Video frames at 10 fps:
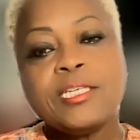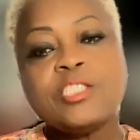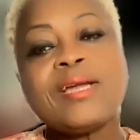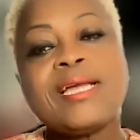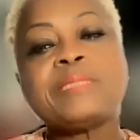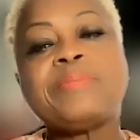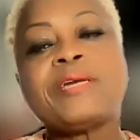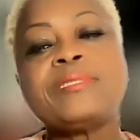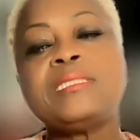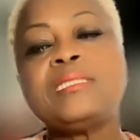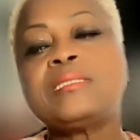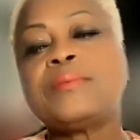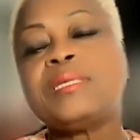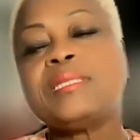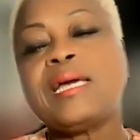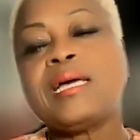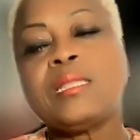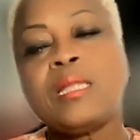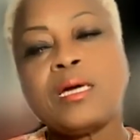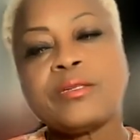Transparency is something that a
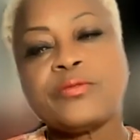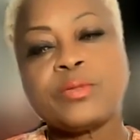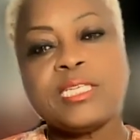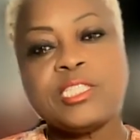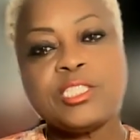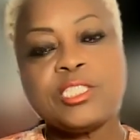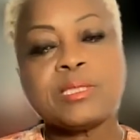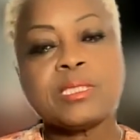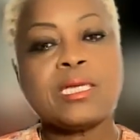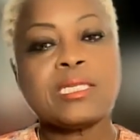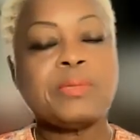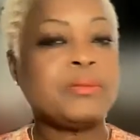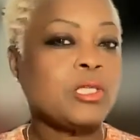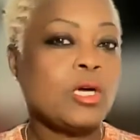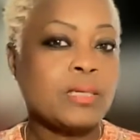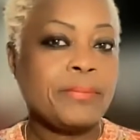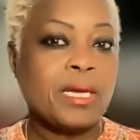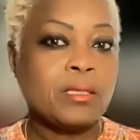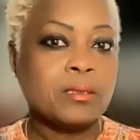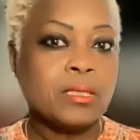lot of relationships and a lot of people talk
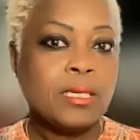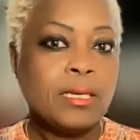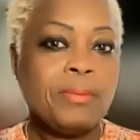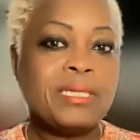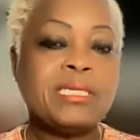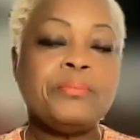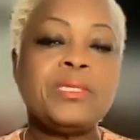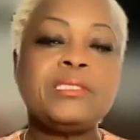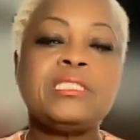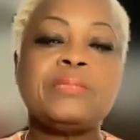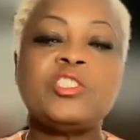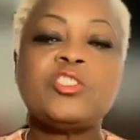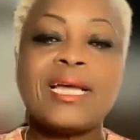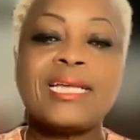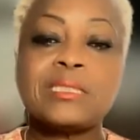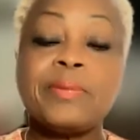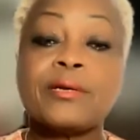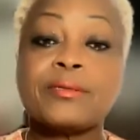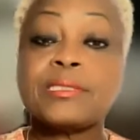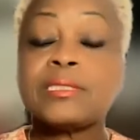about, but the ability to be
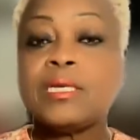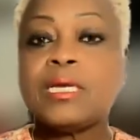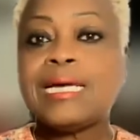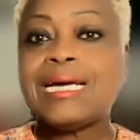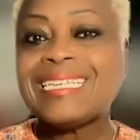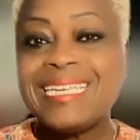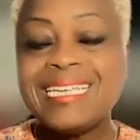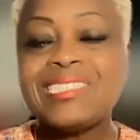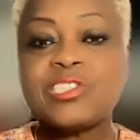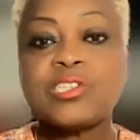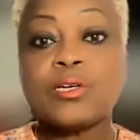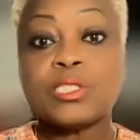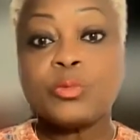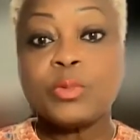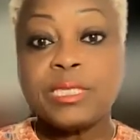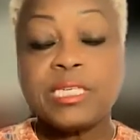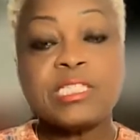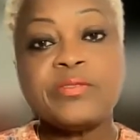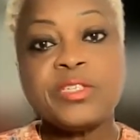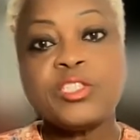transparent again starts with the
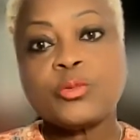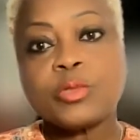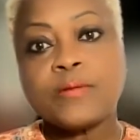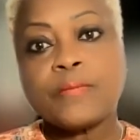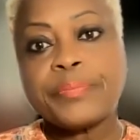individual.